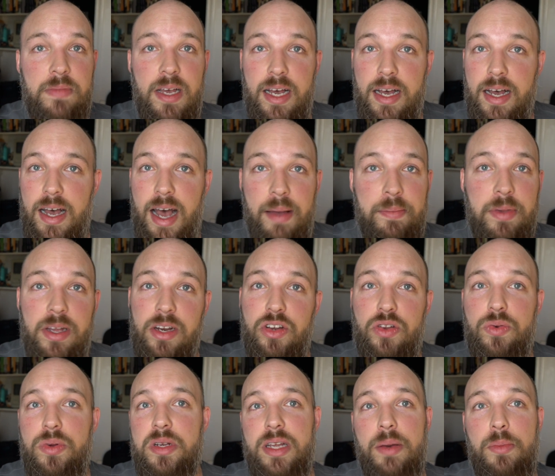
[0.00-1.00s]
uh, I'm going to
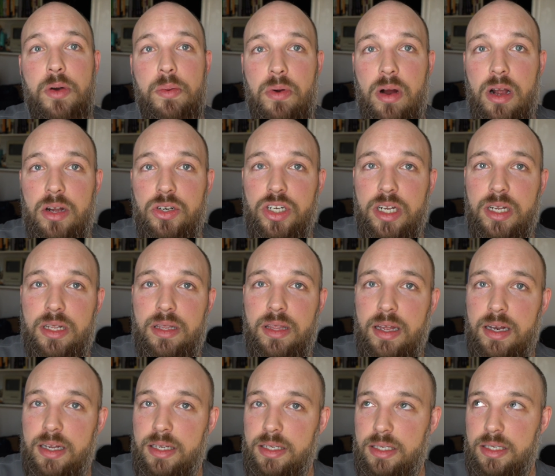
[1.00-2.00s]
do a demo project
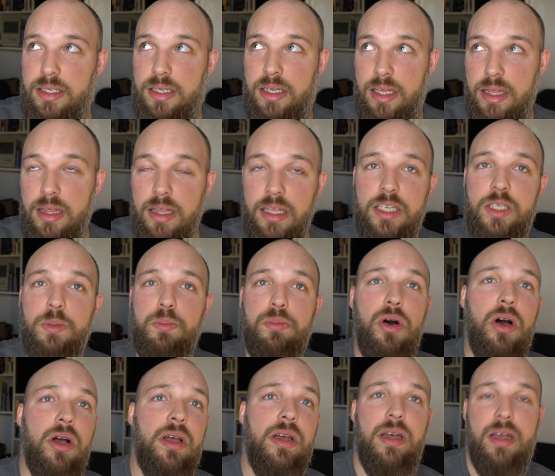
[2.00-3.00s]
that is in this
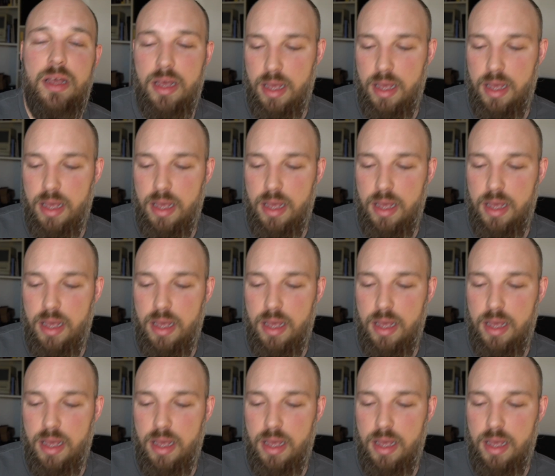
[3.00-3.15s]
book.